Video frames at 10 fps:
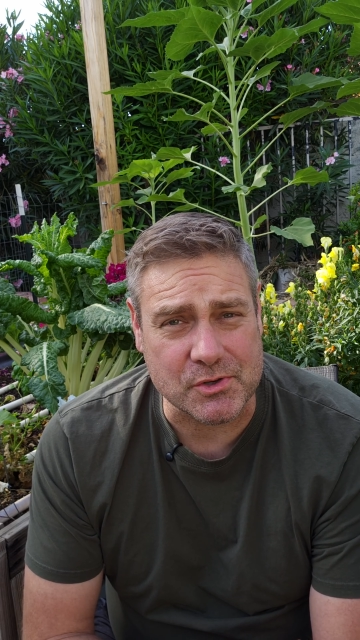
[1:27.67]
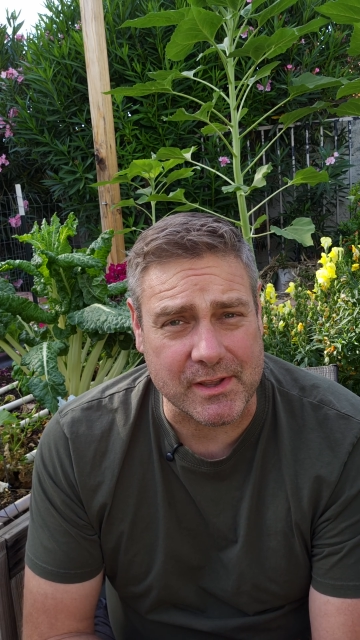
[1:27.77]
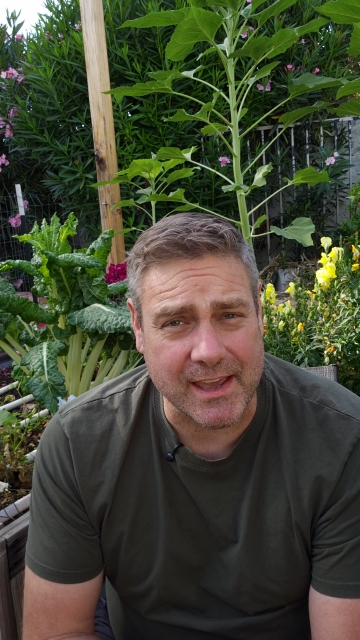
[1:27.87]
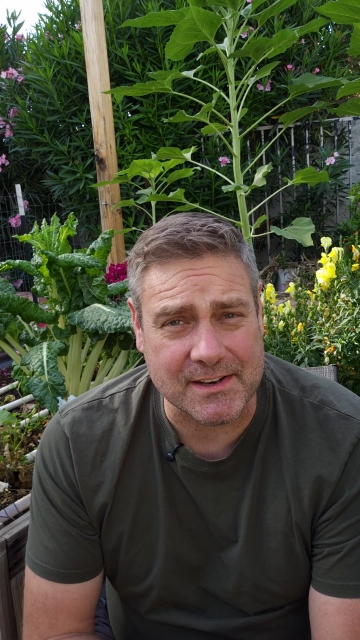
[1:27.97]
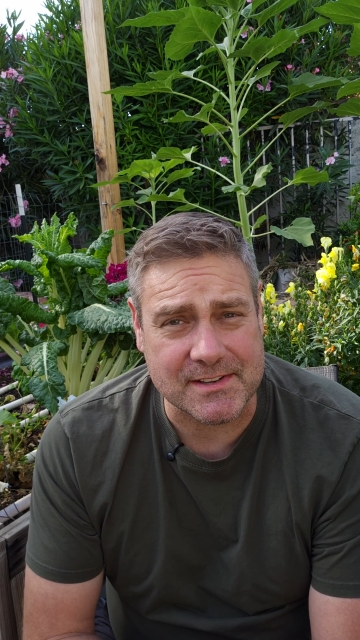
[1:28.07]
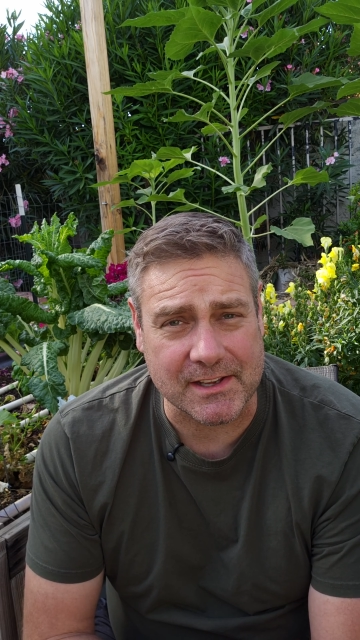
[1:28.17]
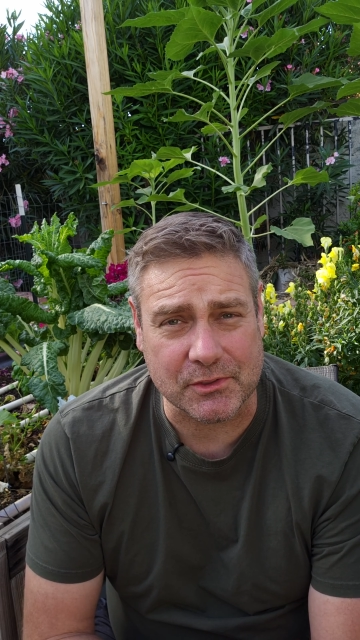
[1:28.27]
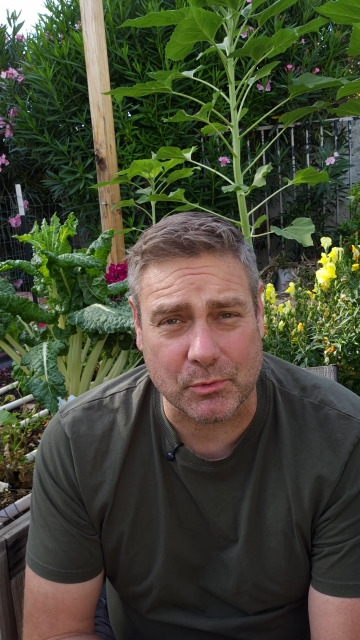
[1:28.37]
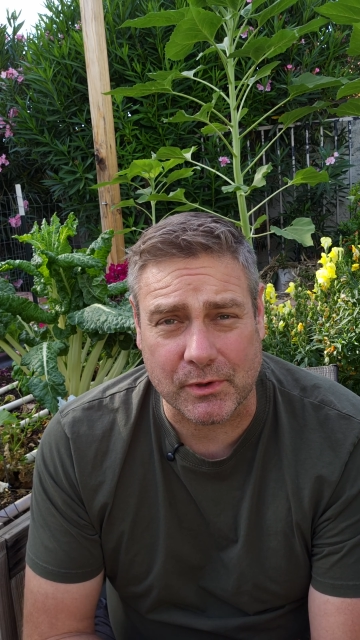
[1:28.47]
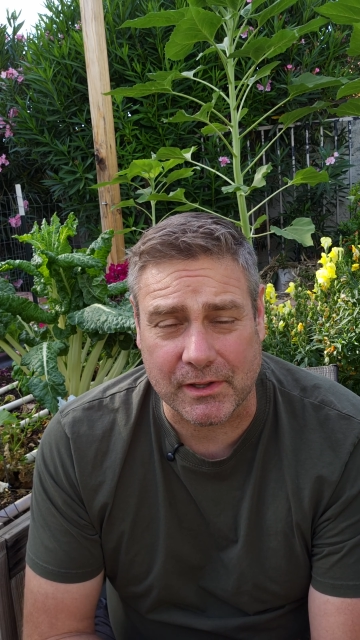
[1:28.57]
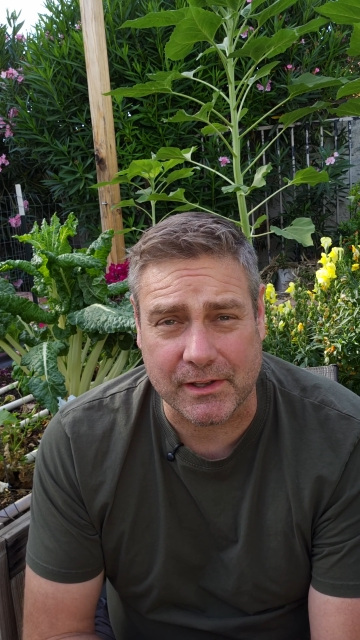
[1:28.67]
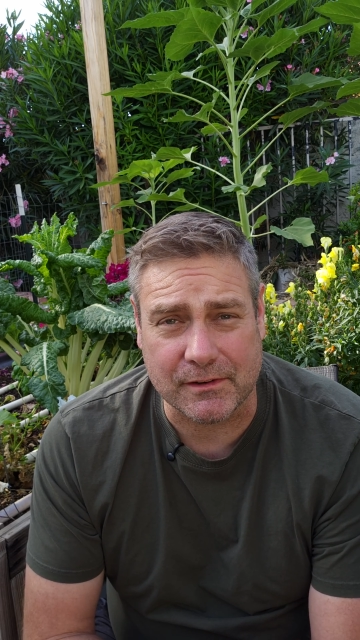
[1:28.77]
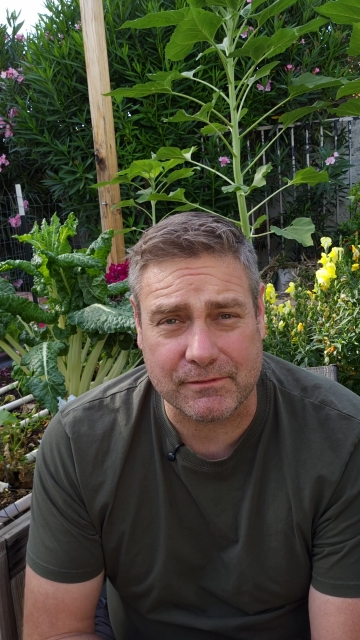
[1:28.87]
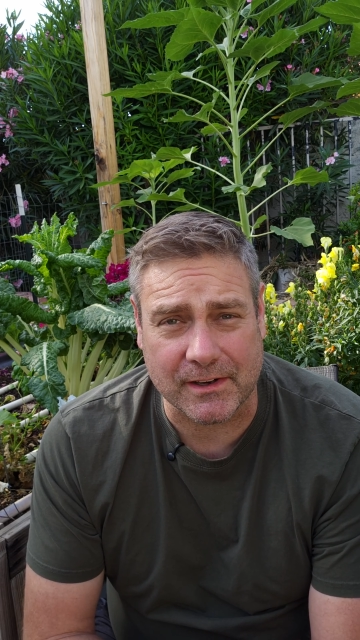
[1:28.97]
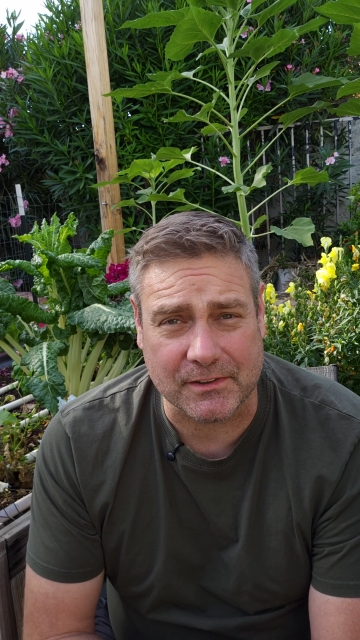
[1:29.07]
you can't take the really
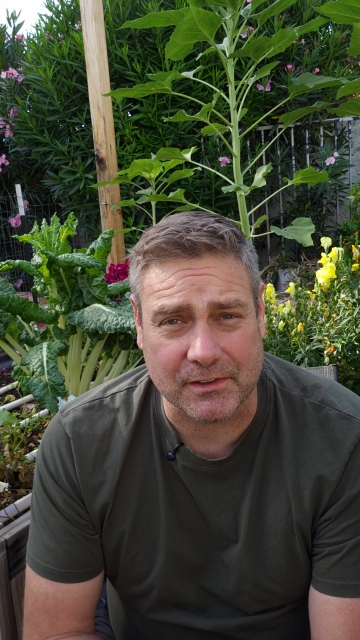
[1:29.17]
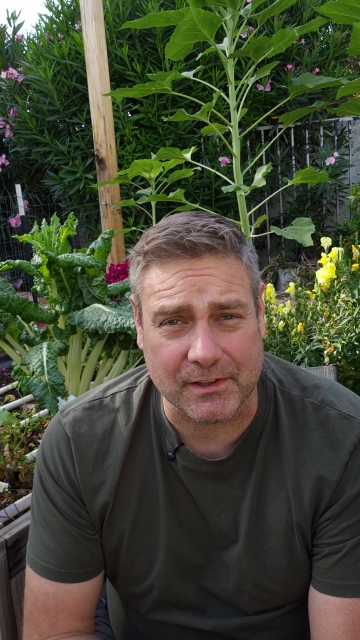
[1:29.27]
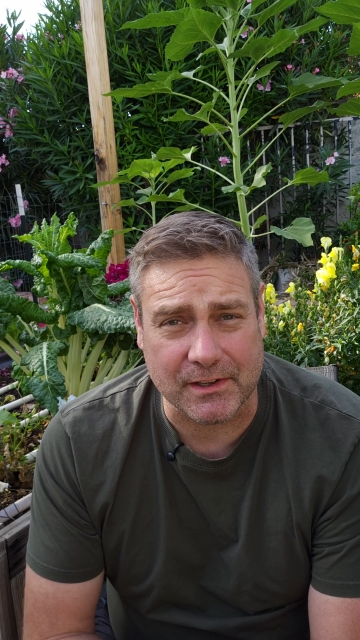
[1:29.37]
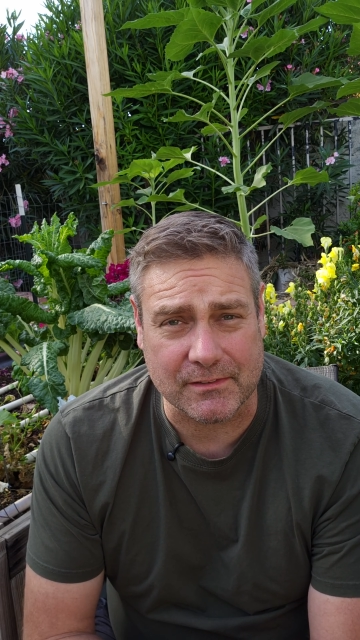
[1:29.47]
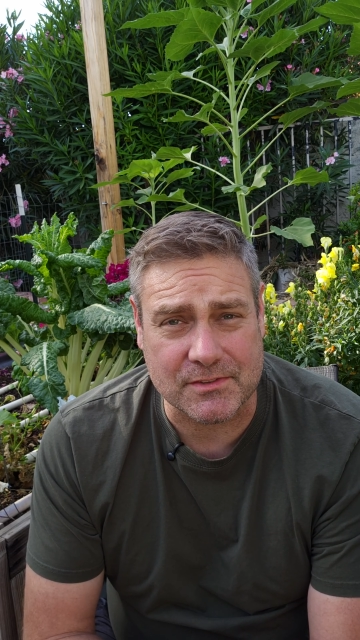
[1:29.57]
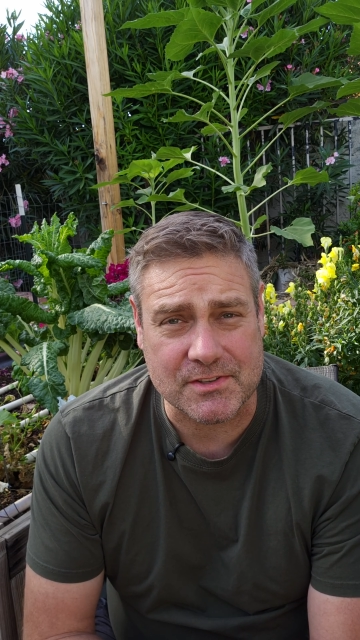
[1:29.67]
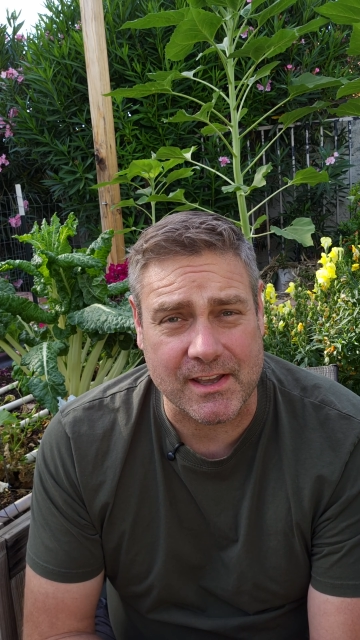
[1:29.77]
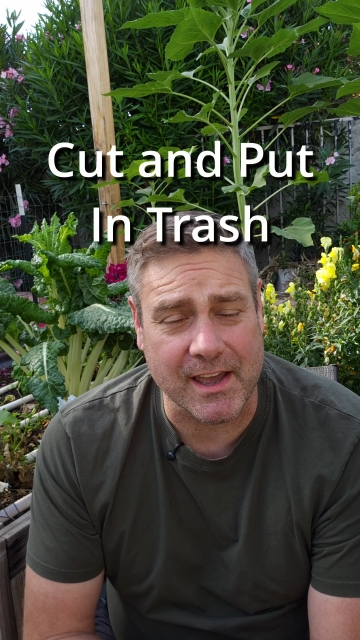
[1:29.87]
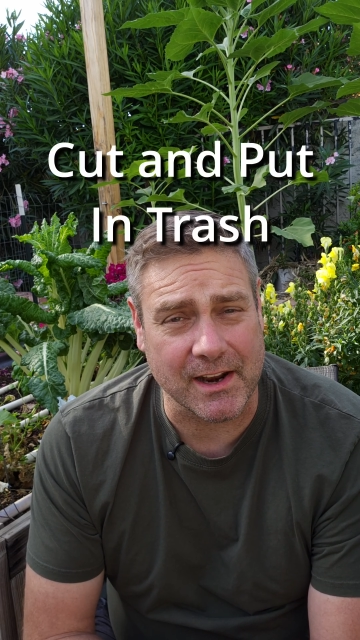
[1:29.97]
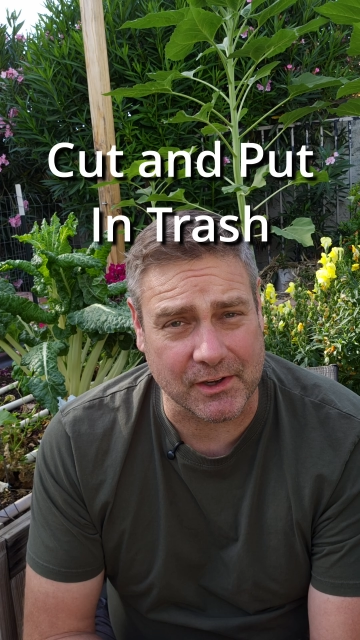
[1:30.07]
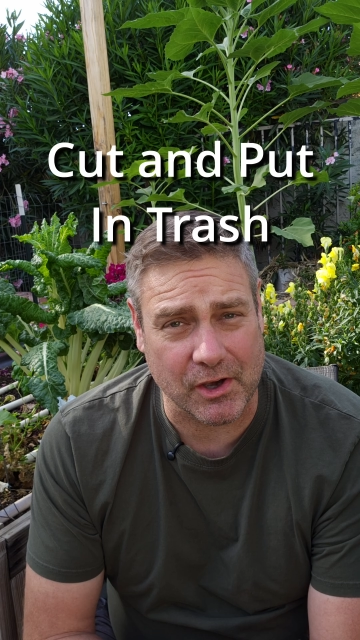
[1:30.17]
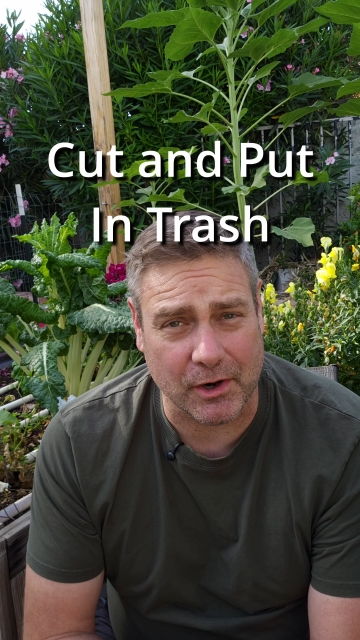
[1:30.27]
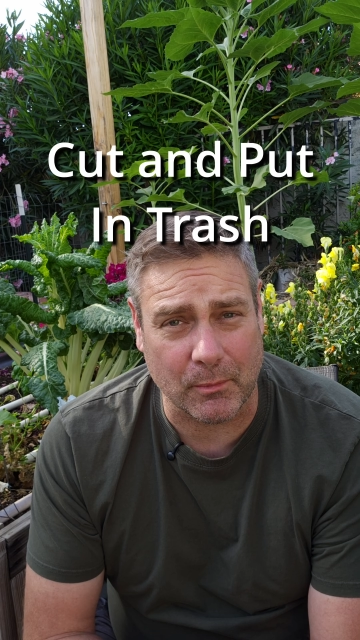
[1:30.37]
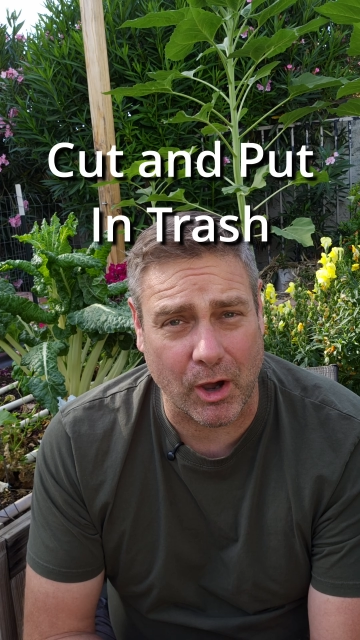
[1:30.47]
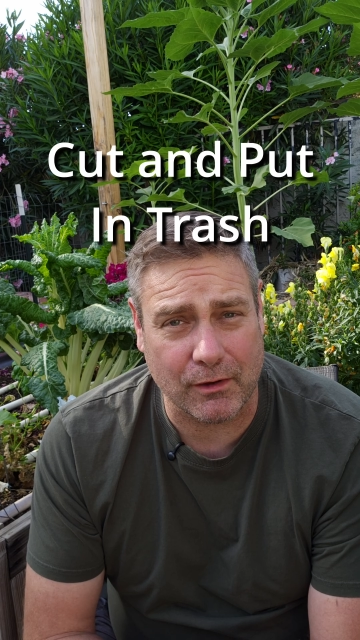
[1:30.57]
infected leaves and cut
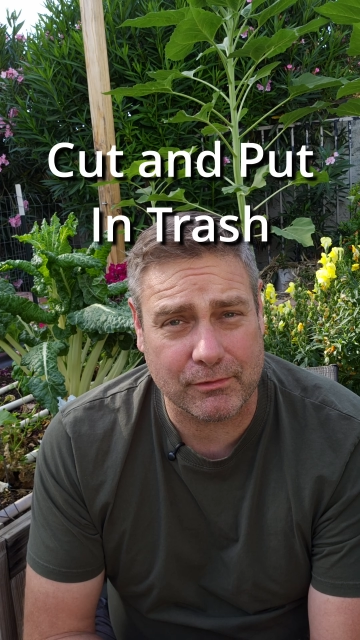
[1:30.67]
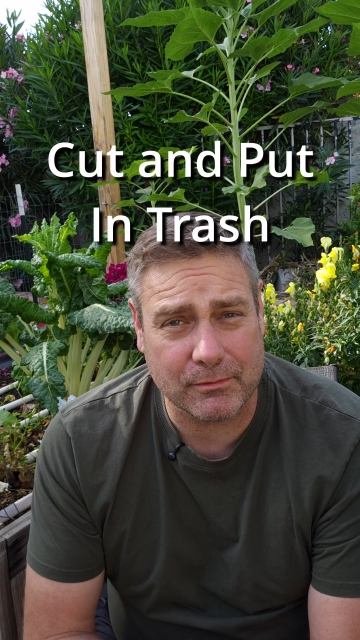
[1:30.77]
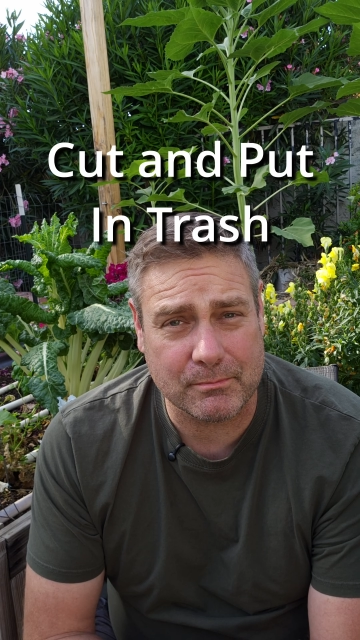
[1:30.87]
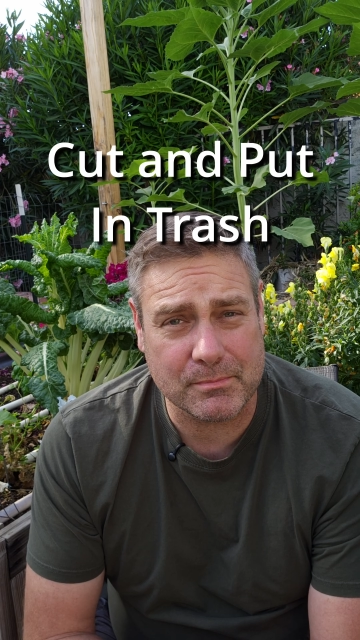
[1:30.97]
them off.